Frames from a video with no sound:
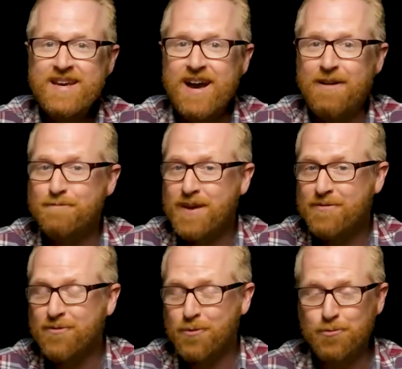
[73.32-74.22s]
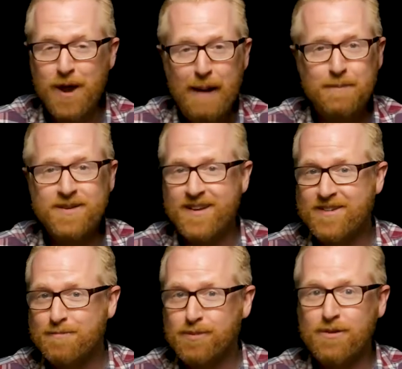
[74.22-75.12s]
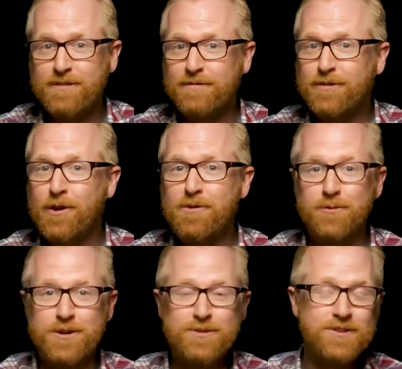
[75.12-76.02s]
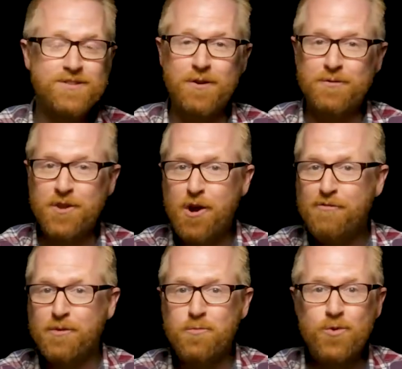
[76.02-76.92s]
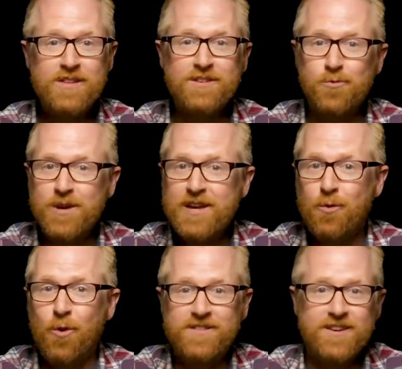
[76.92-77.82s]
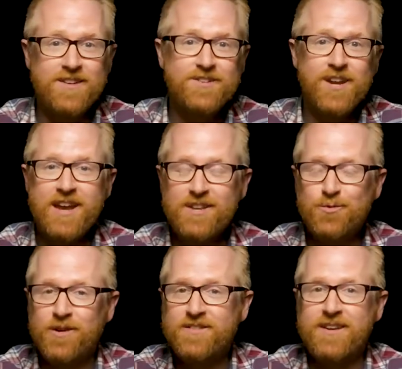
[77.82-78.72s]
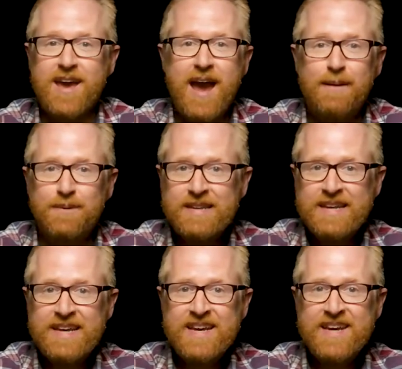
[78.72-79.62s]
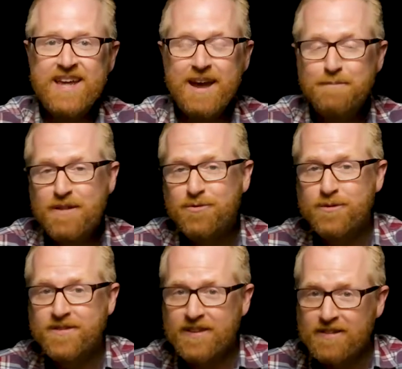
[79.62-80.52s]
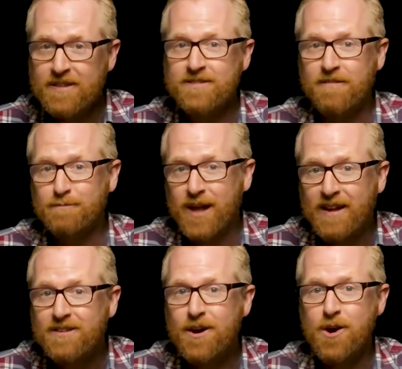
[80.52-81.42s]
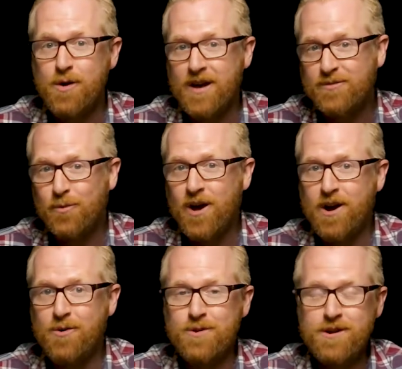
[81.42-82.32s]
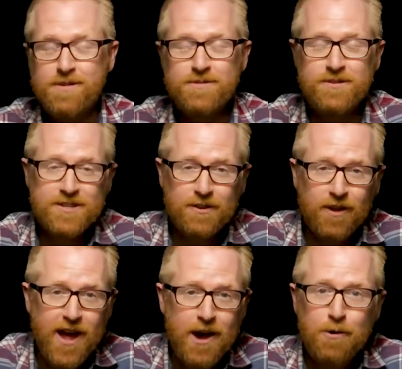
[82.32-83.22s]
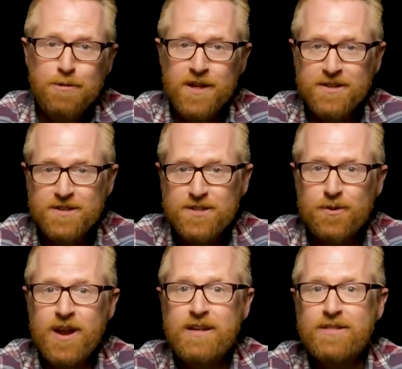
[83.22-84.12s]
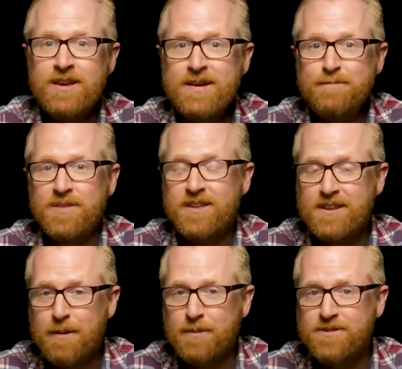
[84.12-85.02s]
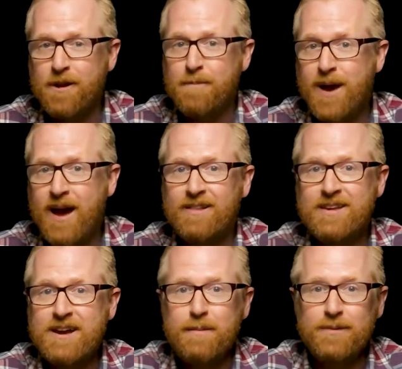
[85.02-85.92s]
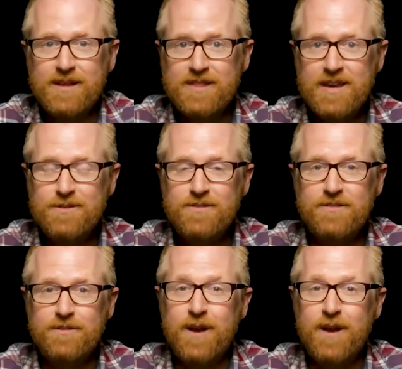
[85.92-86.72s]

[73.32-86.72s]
I've been through rapid, explosive growth where you just don't know from week to week what's going to change, what's going to happen. And I've been through seasons of plateau as well, where there's still health and strength, but the numbers aren't piling up like they used to.